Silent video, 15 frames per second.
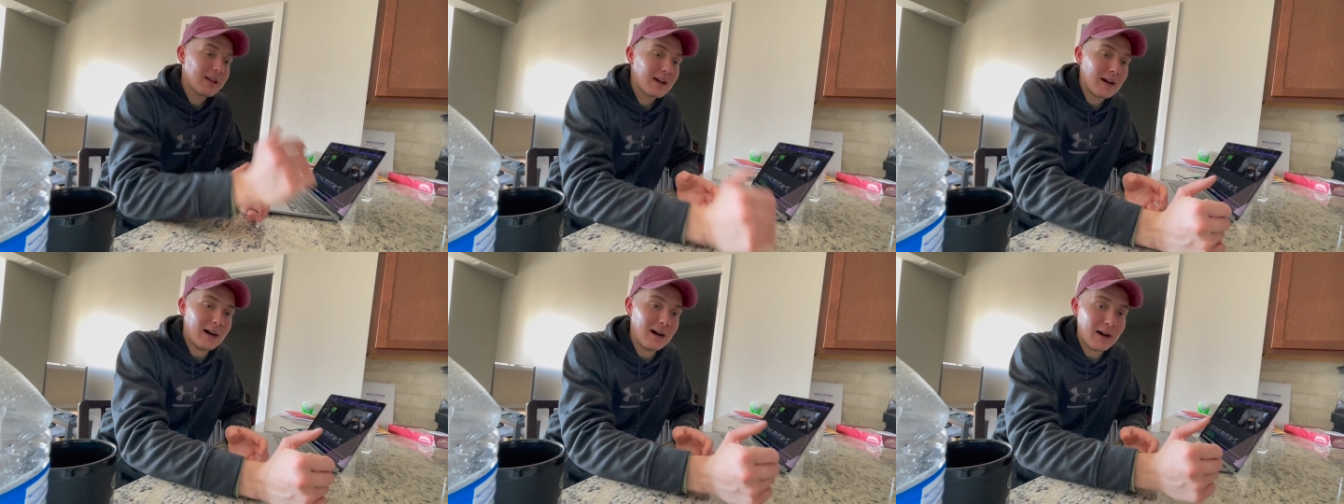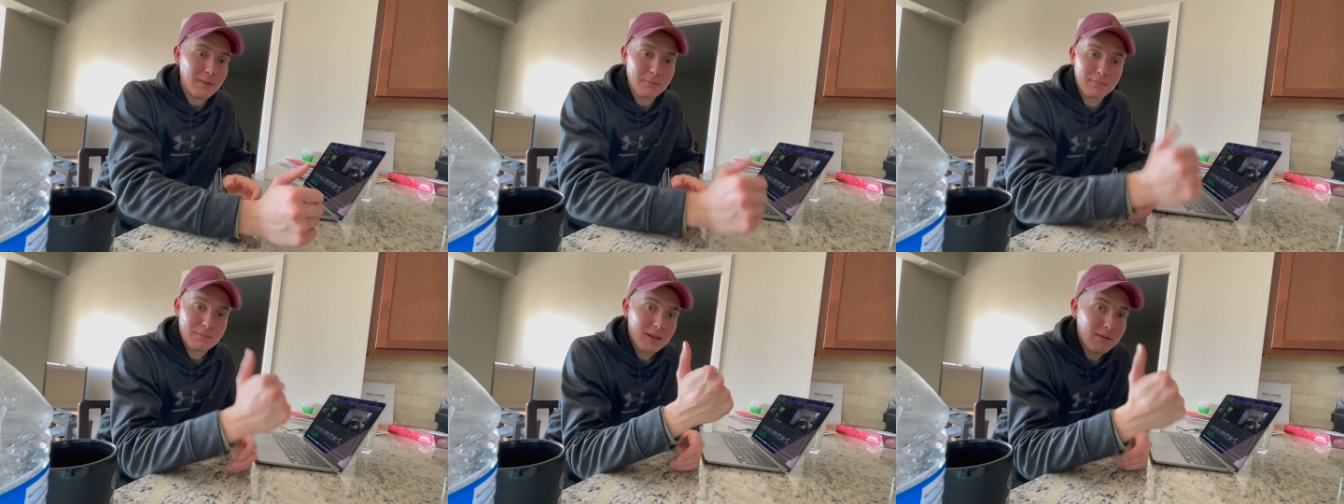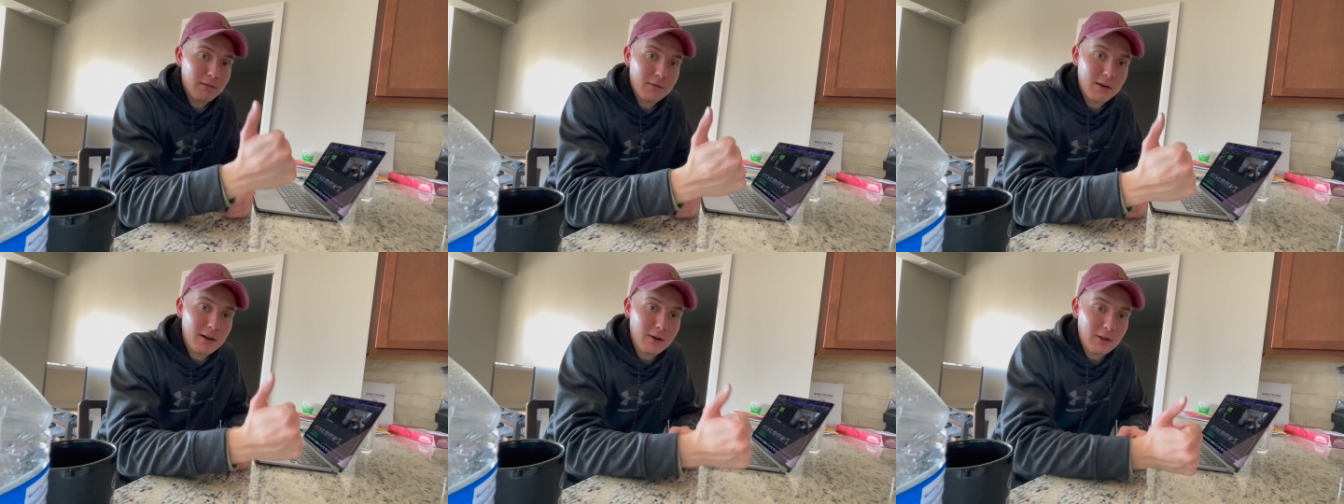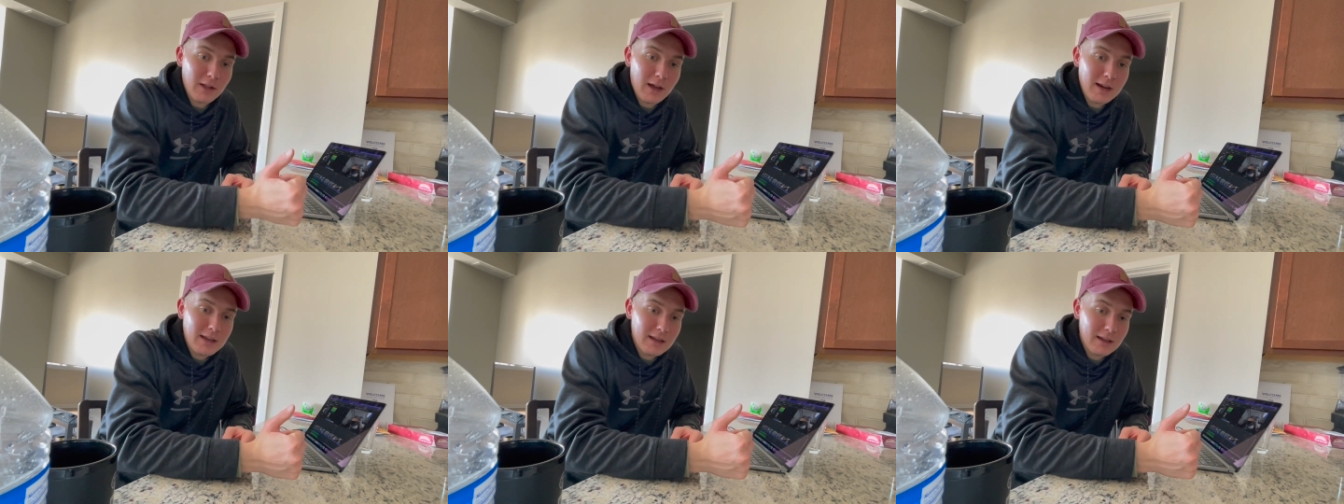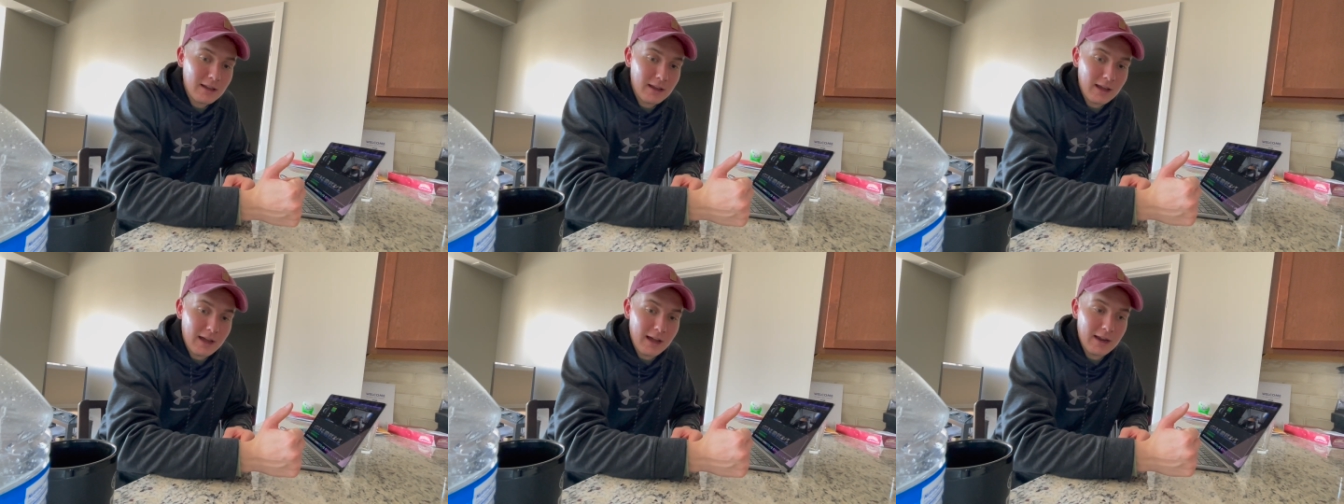Um, give the video a like,
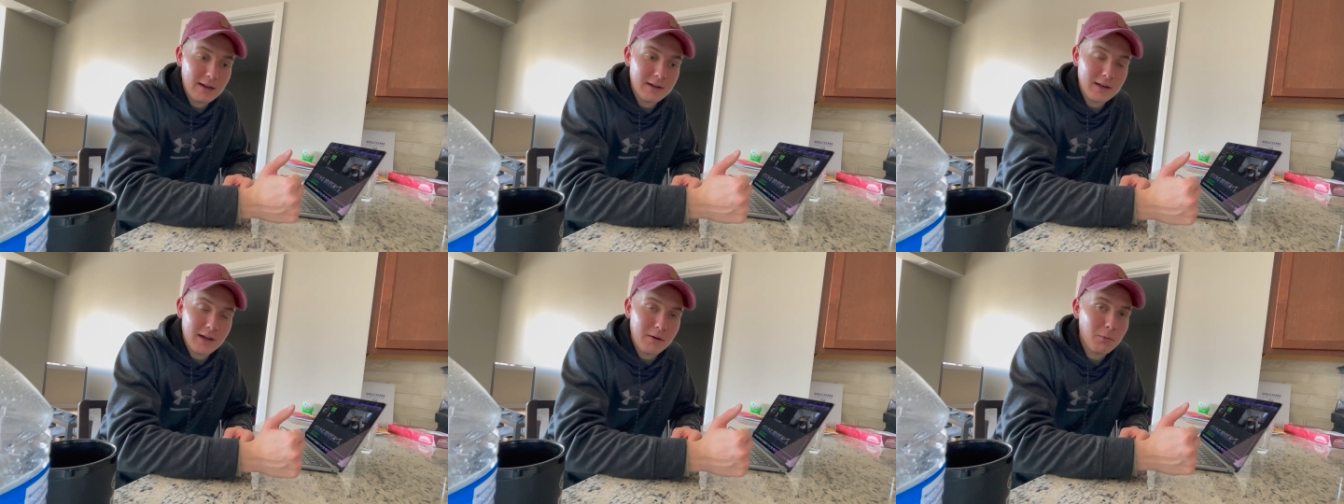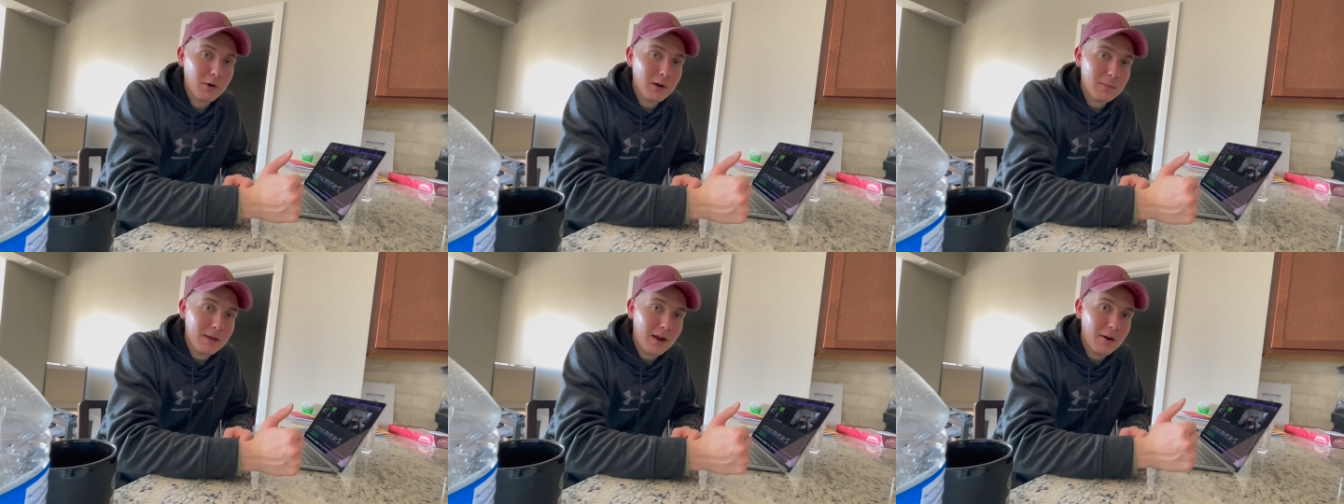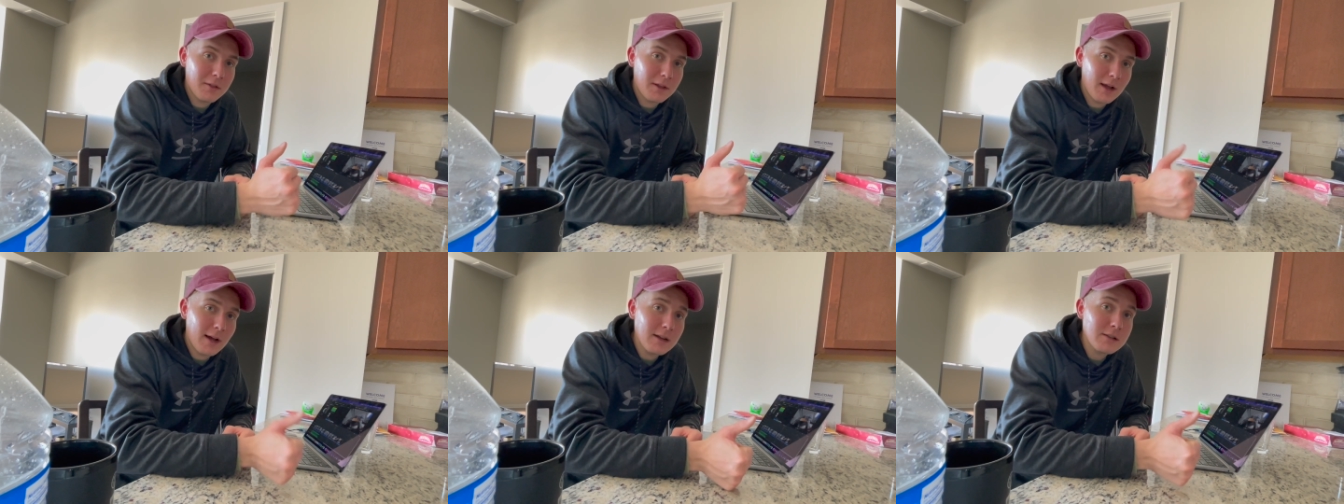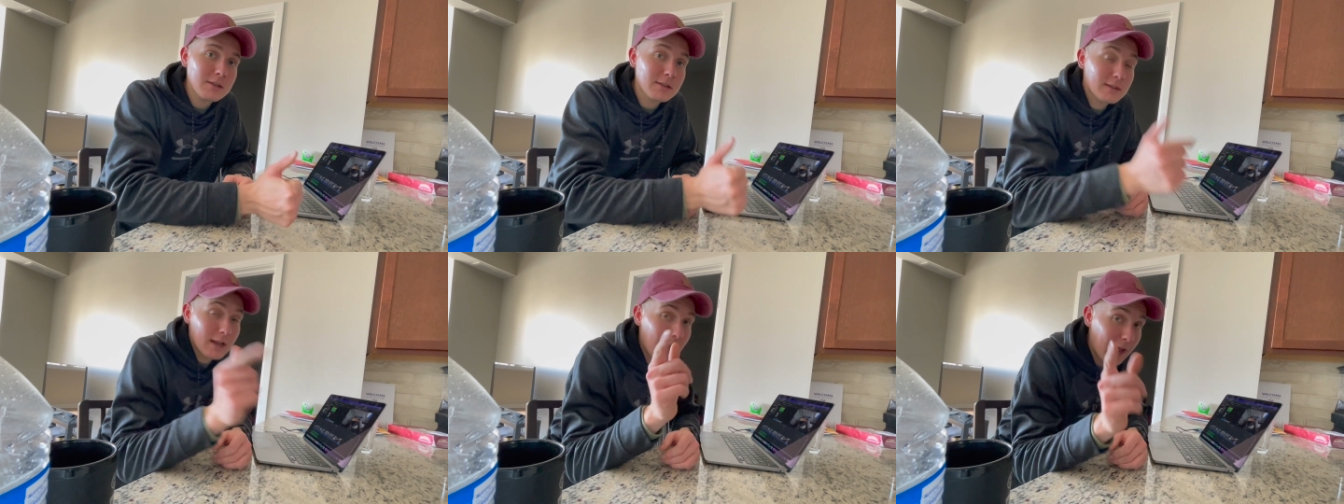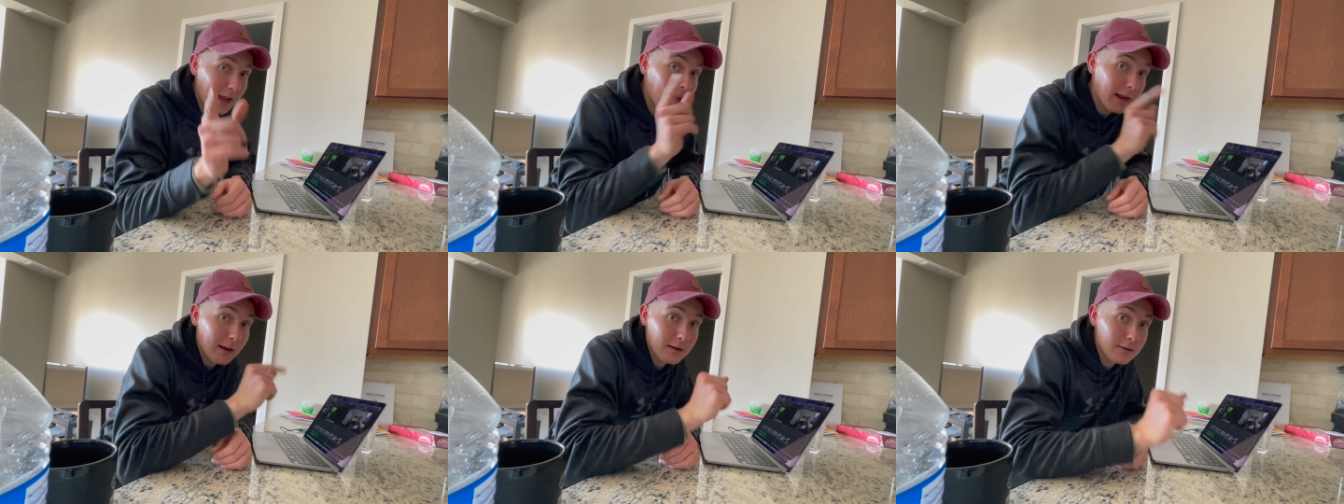and uh, we're going to be out on the ice
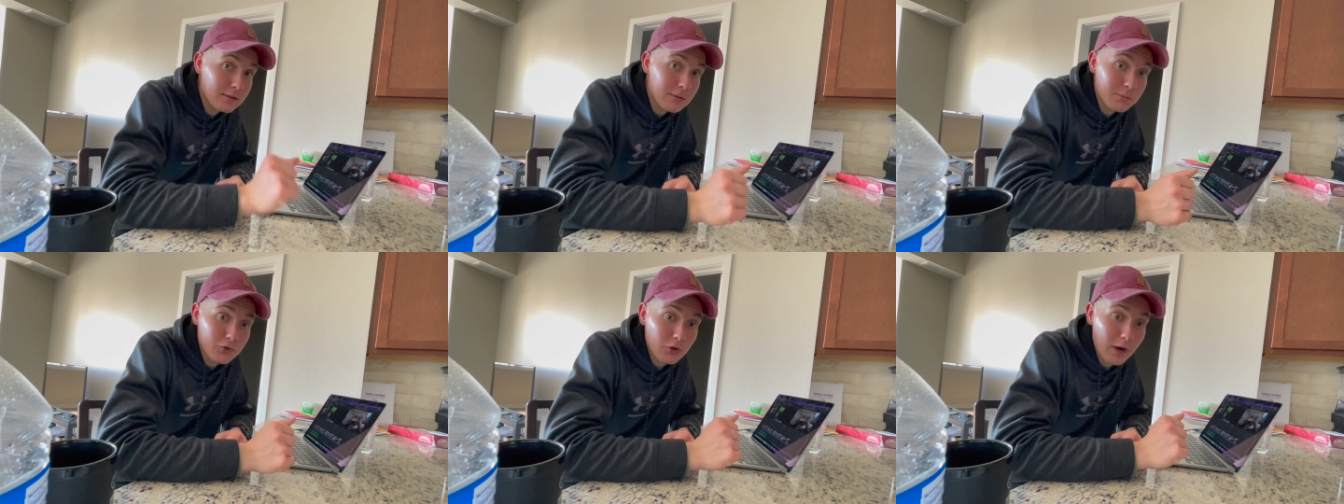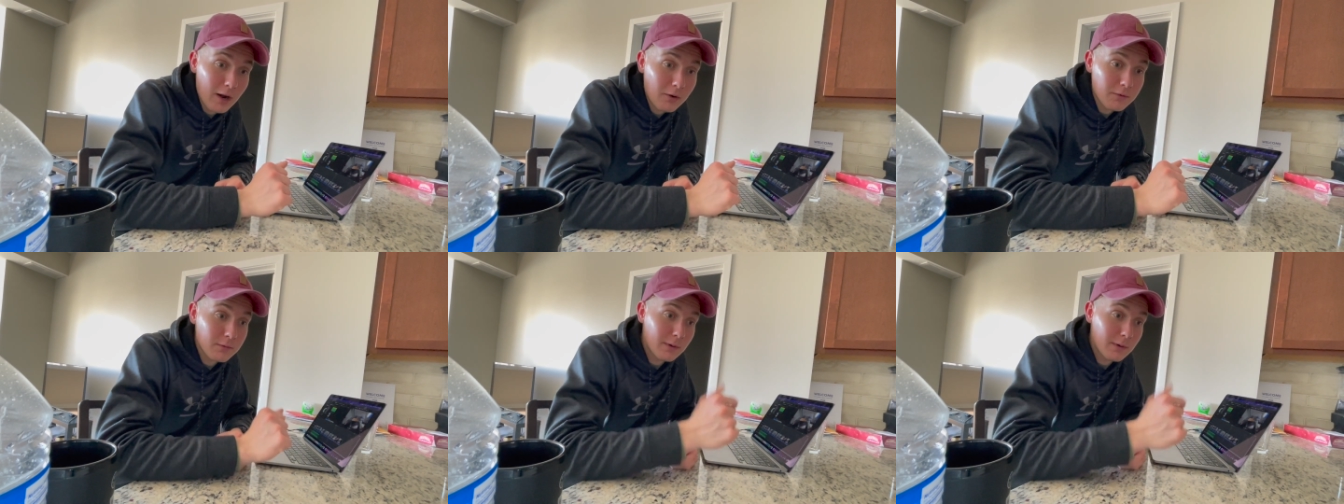and some trout.